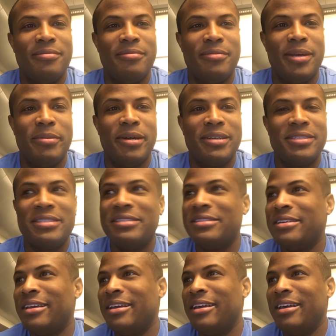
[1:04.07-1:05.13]
my bosses,
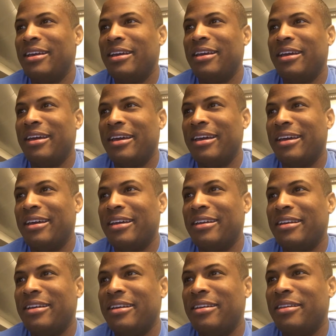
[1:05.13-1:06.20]

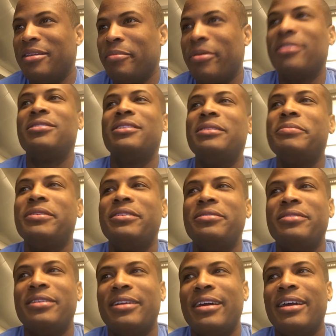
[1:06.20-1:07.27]
and the parts that I'm going to
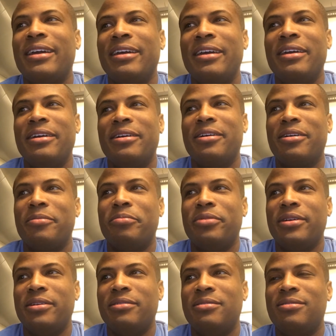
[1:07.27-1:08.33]
do today are
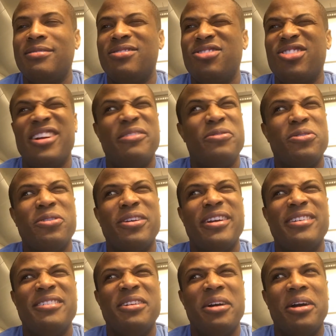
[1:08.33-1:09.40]
pretty straightforward,
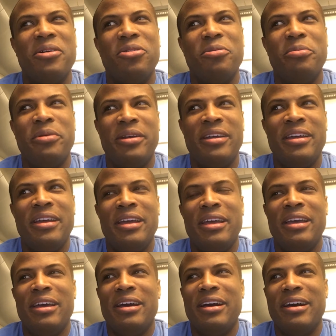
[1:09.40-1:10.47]
I hope.
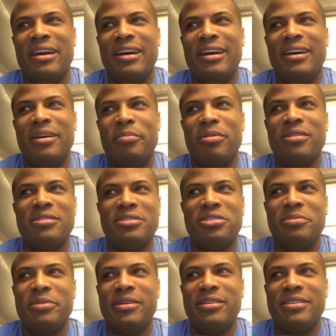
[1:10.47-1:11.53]
A person
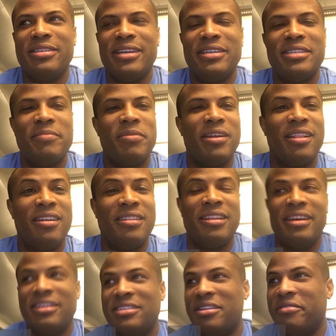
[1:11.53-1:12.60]
should be able to say something along the
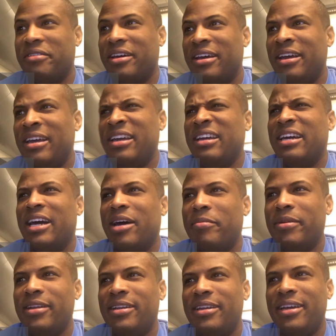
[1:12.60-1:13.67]
lines of, how
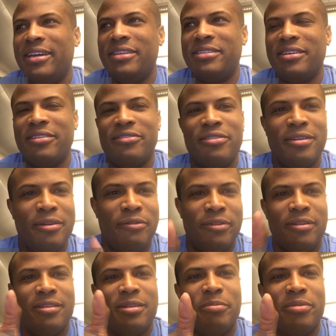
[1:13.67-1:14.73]
many days of
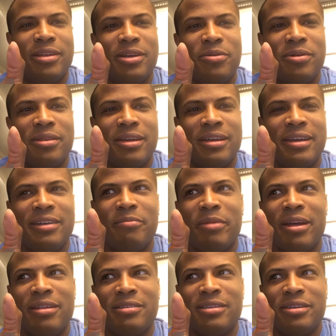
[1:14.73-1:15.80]
fill in the blank with the kind of
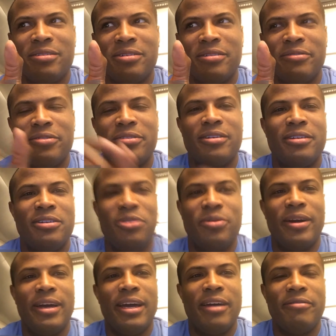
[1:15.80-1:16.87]
balance that you're looking for do
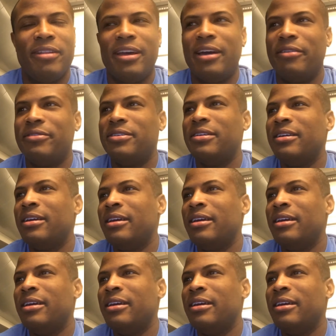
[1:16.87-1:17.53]
I have left?